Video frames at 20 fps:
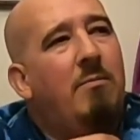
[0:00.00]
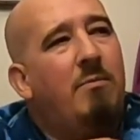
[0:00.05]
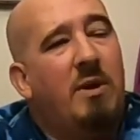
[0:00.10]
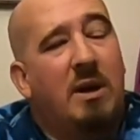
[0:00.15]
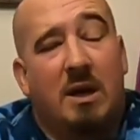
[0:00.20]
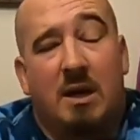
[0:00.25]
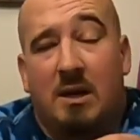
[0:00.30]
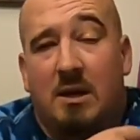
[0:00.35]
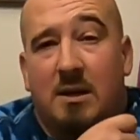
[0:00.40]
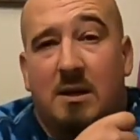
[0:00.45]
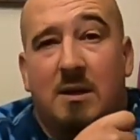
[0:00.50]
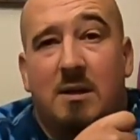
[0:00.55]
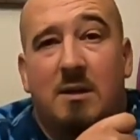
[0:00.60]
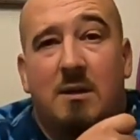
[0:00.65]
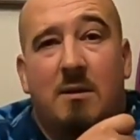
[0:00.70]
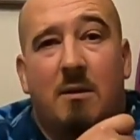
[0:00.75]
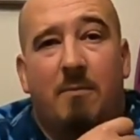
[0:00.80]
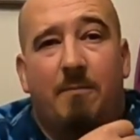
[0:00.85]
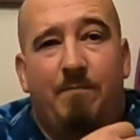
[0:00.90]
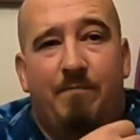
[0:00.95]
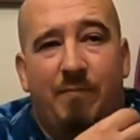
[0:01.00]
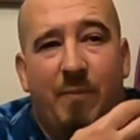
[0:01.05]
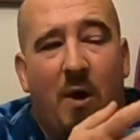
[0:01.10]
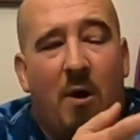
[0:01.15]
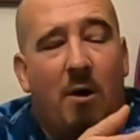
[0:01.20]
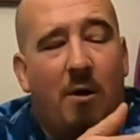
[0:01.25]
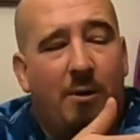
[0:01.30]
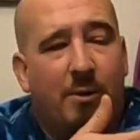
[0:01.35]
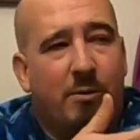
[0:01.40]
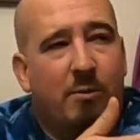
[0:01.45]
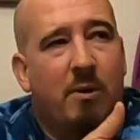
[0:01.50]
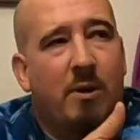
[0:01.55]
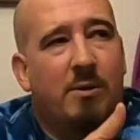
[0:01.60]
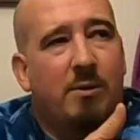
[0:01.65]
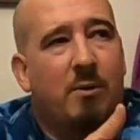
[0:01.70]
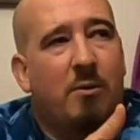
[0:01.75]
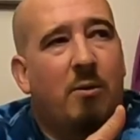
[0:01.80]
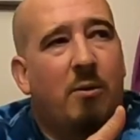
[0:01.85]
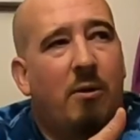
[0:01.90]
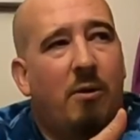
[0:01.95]
But yeah, uh, all throughout
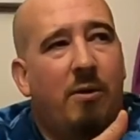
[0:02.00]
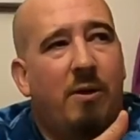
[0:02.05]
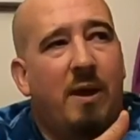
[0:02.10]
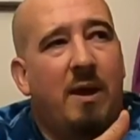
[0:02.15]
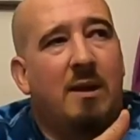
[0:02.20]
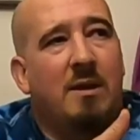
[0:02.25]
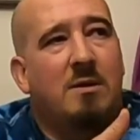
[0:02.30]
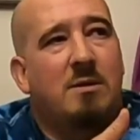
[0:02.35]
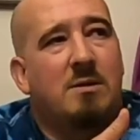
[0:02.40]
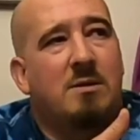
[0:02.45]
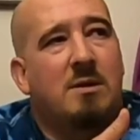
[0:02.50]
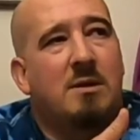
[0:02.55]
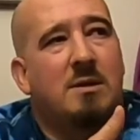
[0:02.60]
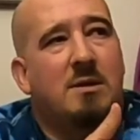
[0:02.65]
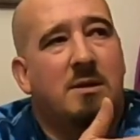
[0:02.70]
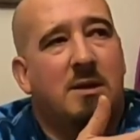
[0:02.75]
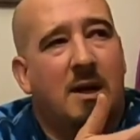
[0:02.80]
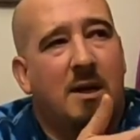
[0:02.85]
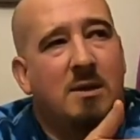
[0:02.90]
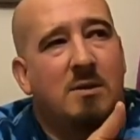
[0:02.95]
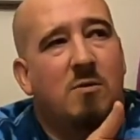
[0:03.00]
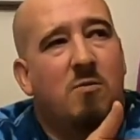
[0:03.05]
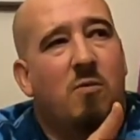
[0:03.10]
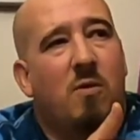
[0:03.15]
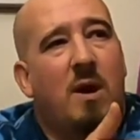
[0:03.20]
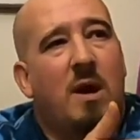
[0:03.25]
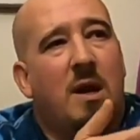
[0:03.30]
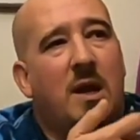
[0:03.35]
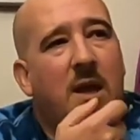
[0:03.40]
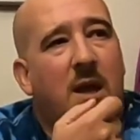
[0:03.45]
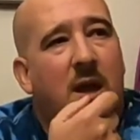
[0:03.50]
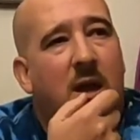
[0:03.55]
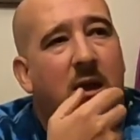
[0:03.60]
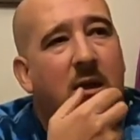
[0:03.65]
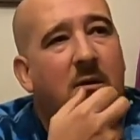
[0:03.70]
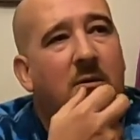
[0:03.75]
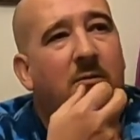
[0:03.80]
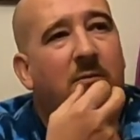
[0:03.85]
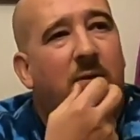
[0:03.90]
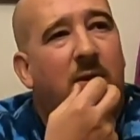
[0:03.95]
the whole thing, just this nice grainy
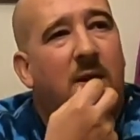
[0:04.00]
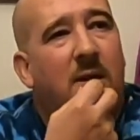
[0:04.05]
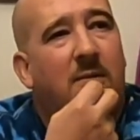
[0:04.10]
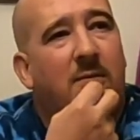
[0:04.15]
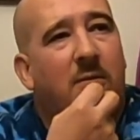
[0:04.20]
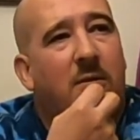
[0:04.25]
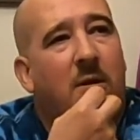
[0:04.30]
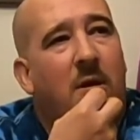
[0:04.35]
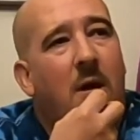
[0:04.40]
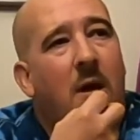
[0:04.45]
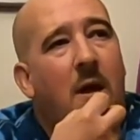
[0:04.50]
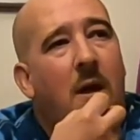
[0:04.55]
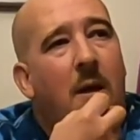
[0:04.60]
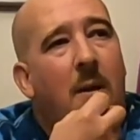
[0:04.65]
ale flavor